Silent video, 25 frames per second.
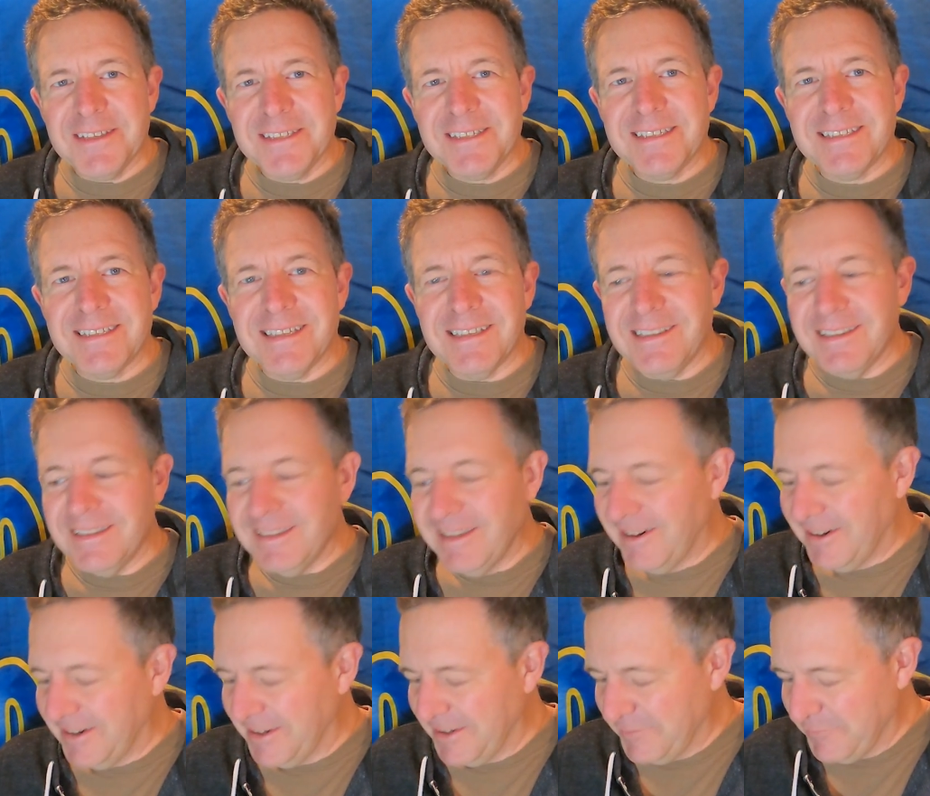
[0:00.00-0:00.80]
still
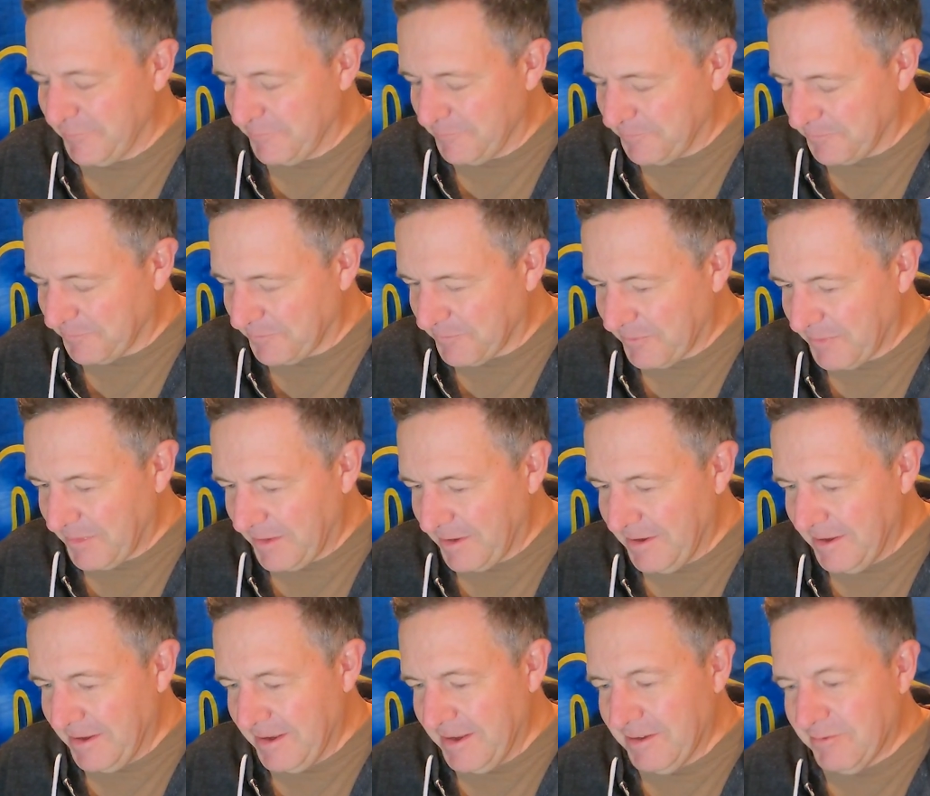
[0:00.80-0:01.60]
alive.
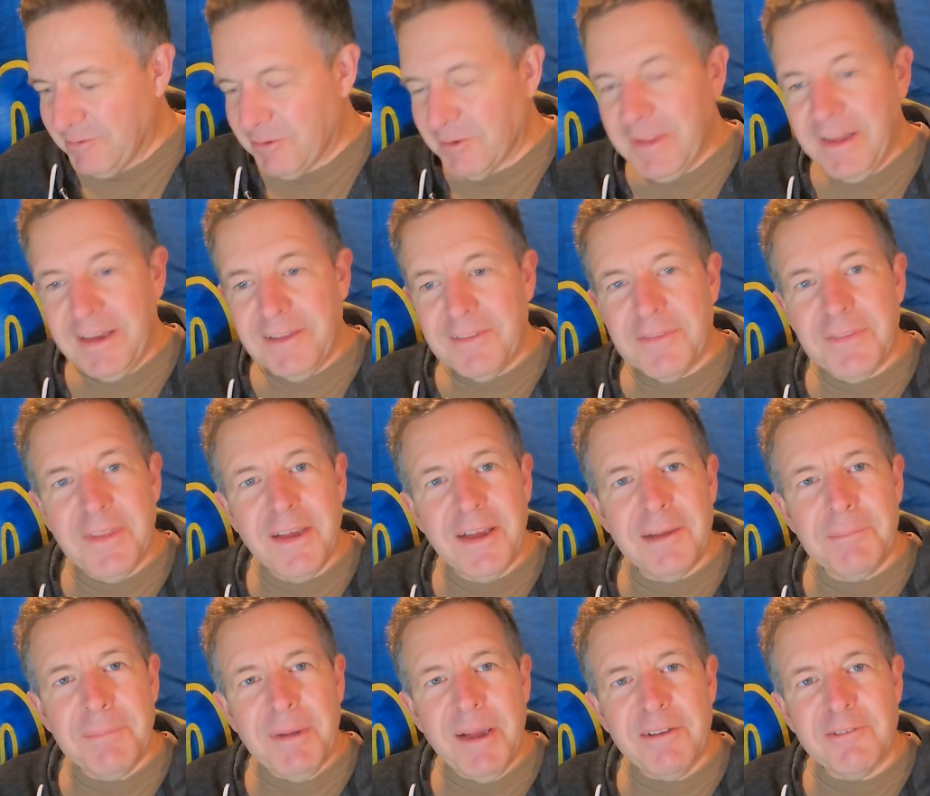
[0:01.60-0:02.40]
Well, that
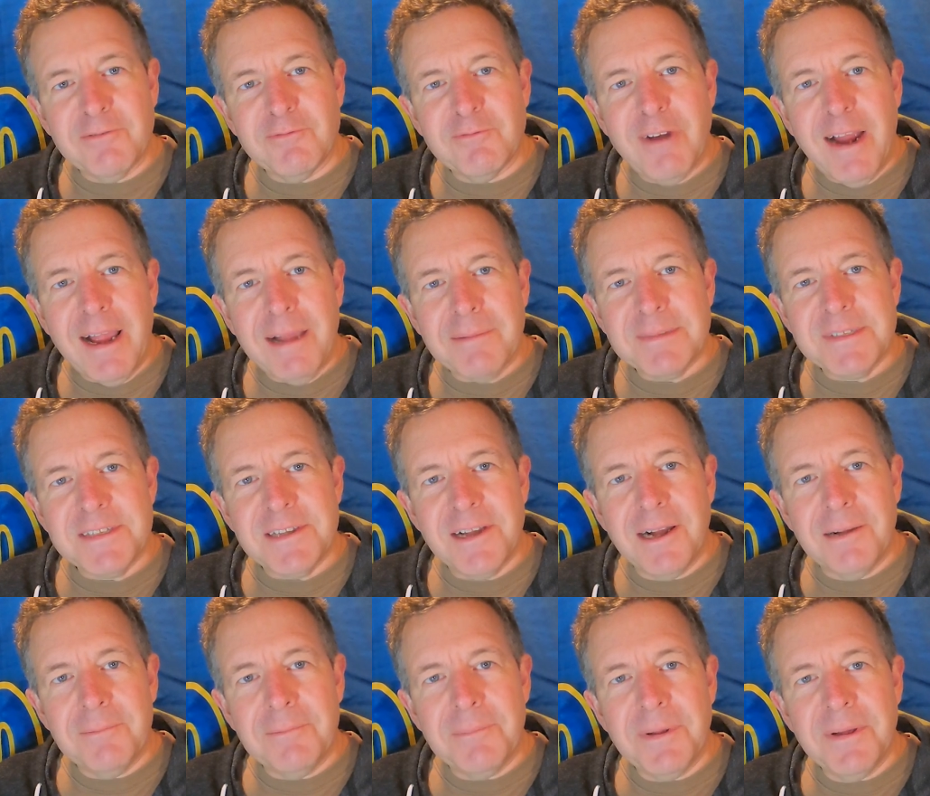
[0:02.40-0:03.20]
about wraps
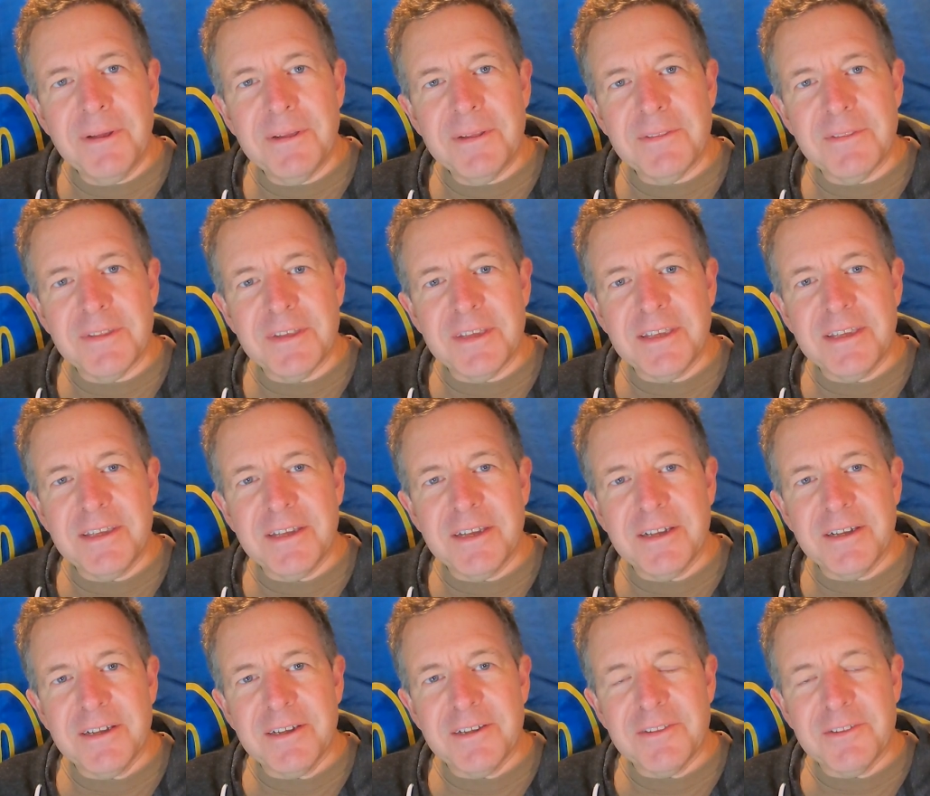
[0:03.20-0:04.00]
up
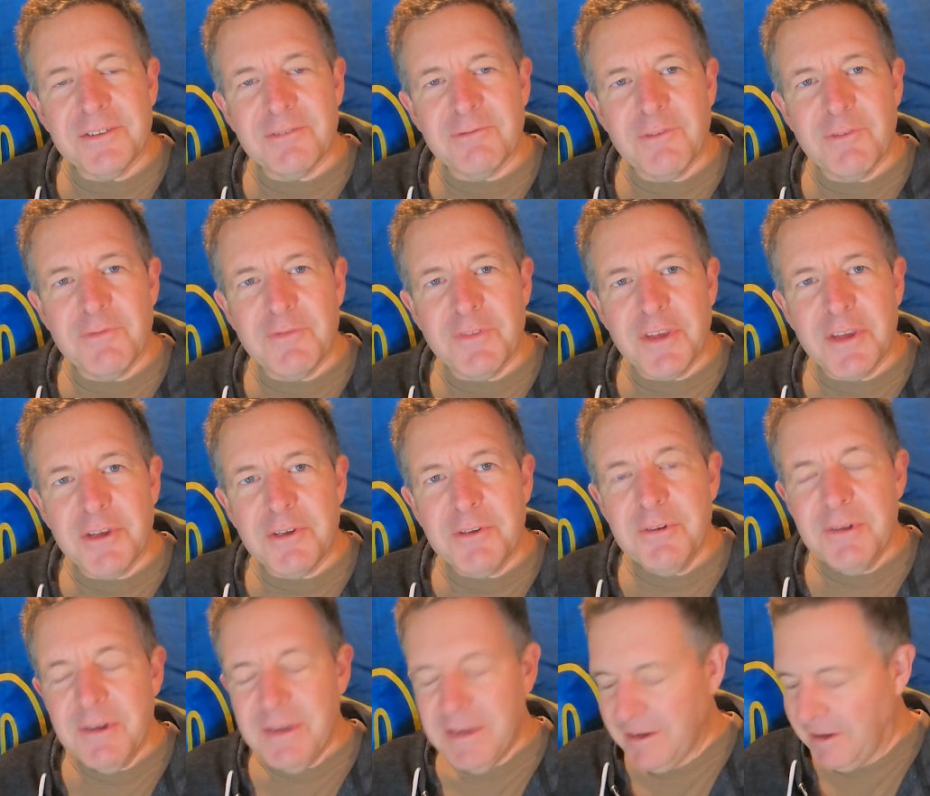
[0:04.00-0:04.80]
the
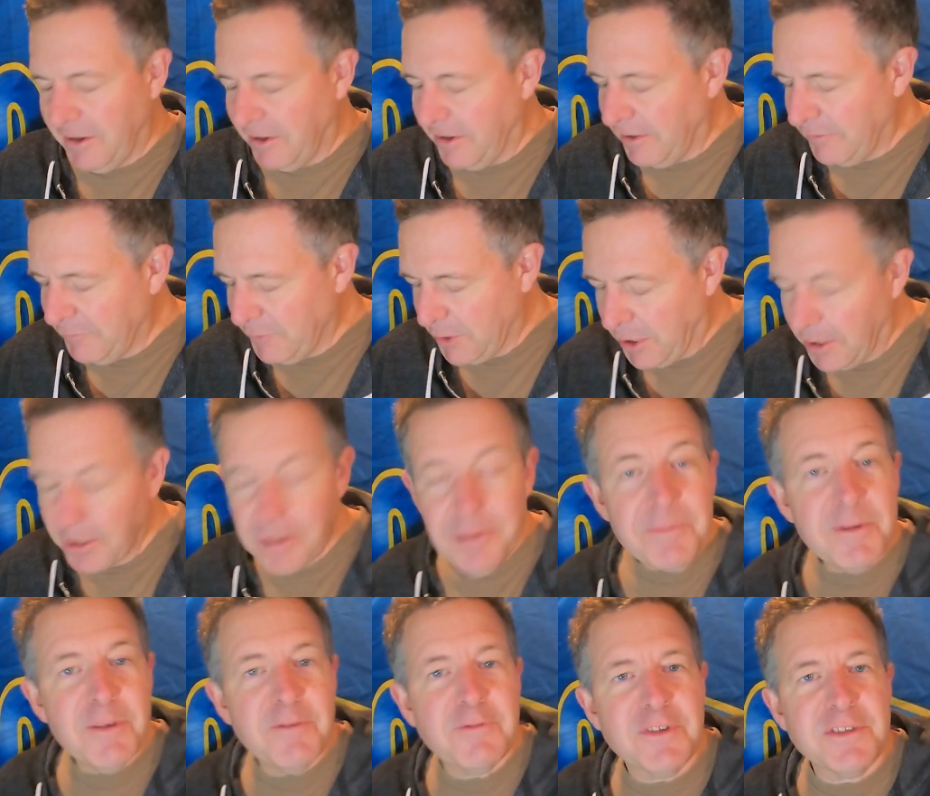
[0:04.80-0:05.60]
review. I
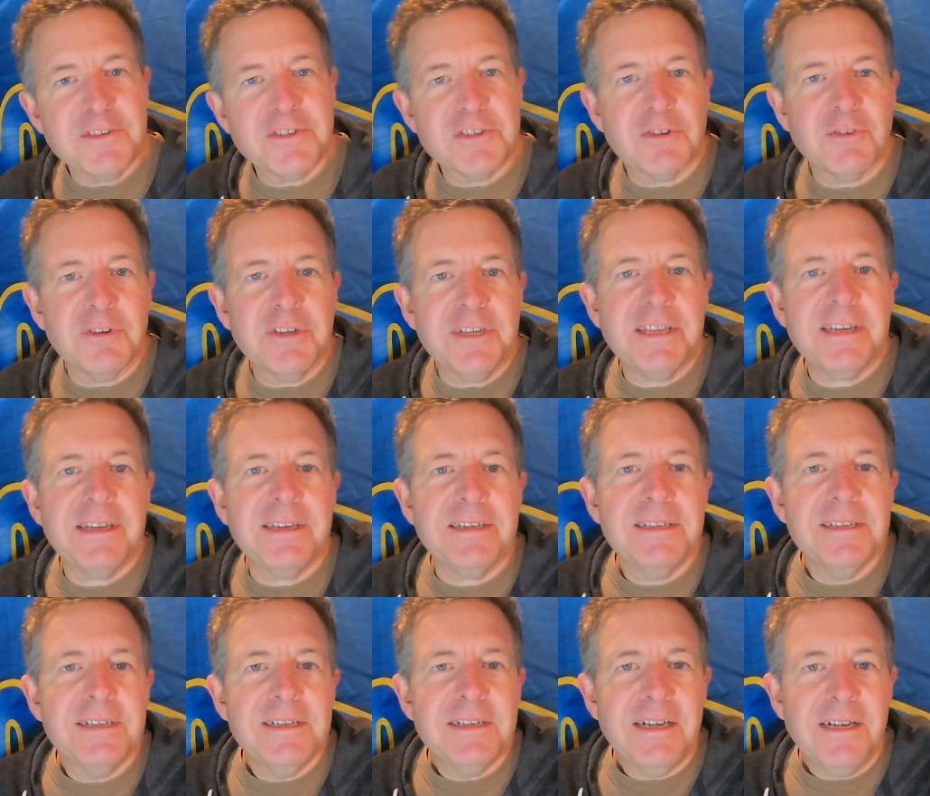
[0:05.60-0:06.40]
hope you've enjoyed
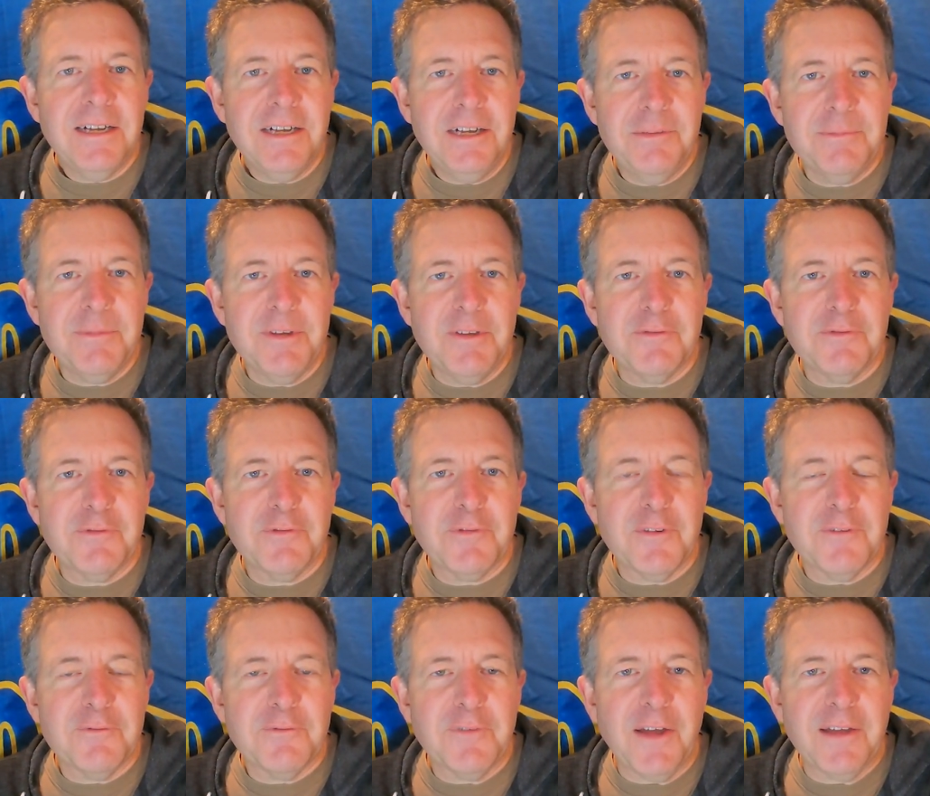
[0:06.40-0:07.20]
it. I hope
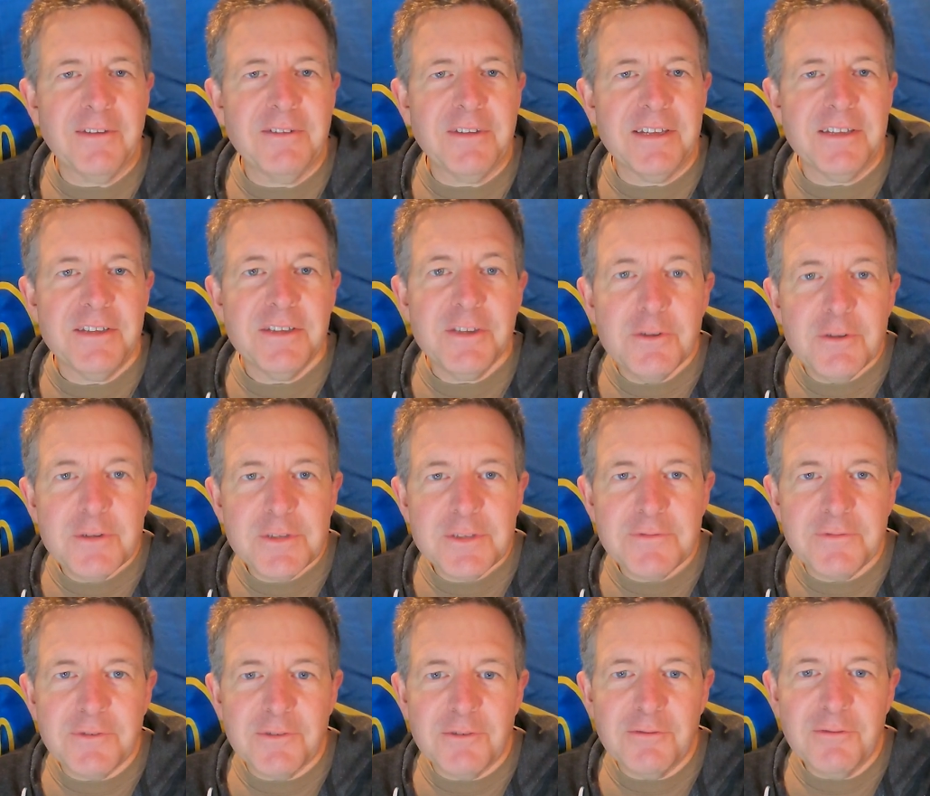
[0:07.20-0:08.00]
you've found it
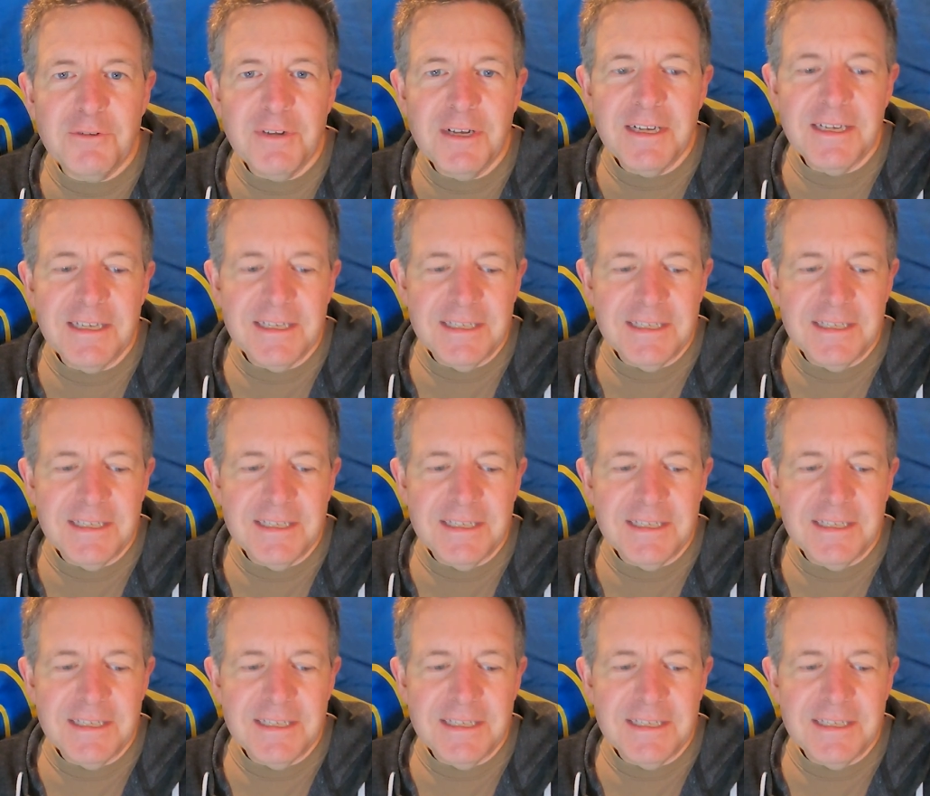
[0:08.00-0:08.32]
useful.